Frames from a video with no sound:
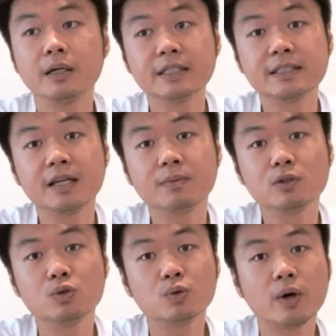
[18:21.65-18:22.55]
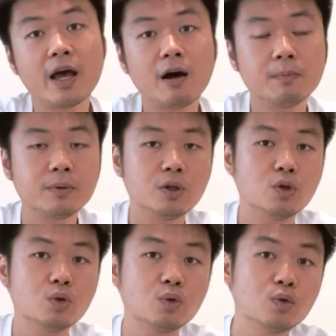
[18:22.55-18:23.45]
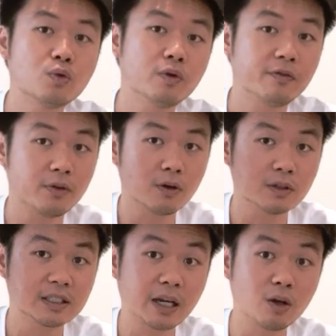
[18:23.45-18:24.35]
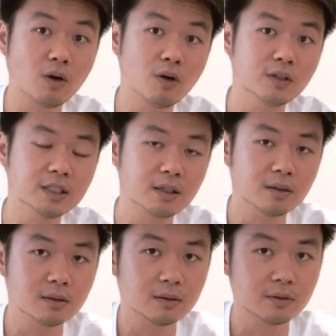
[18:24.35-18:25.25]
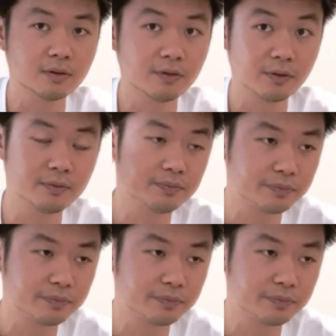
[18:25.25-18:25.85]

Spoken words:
is able to help you with your psychological